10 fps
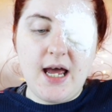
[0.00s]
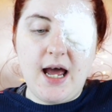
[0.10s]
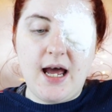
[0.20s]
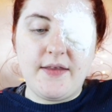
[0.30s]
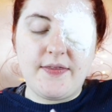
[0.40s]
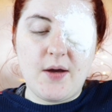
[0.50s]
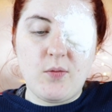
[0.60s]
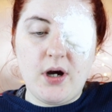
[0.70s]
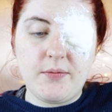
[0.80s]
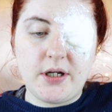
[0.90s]
and then
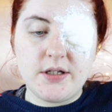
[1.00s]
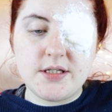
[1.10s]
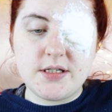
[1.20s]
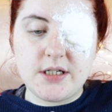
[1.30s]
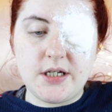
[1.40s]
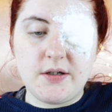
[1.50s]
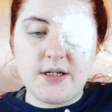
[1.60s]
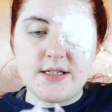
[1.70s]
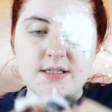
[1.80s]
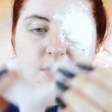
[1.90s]
what I'm going to do
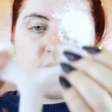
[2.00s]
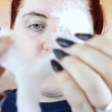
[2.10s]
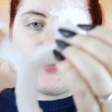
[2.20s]
is sort of